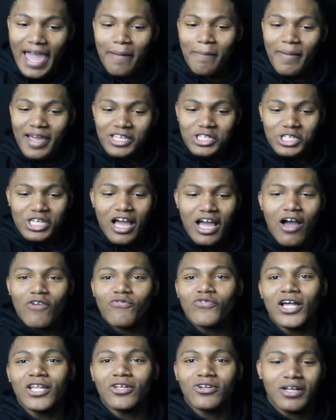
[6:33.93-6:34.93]
hey, make sure
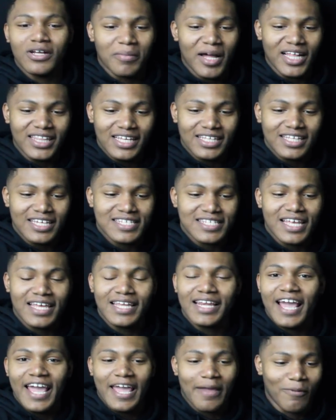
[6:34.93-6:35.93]
y'all follow them. I think that's
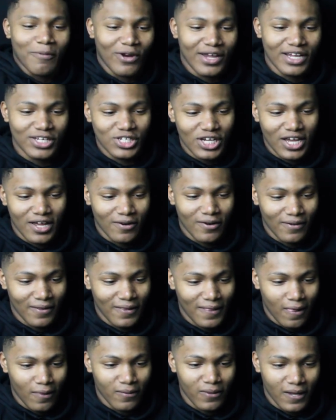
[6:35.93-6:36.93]
their name on their channel.
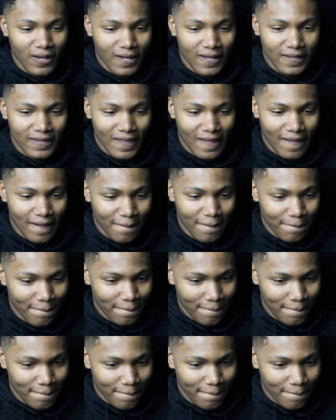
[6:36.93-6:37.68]
On the uh, thing.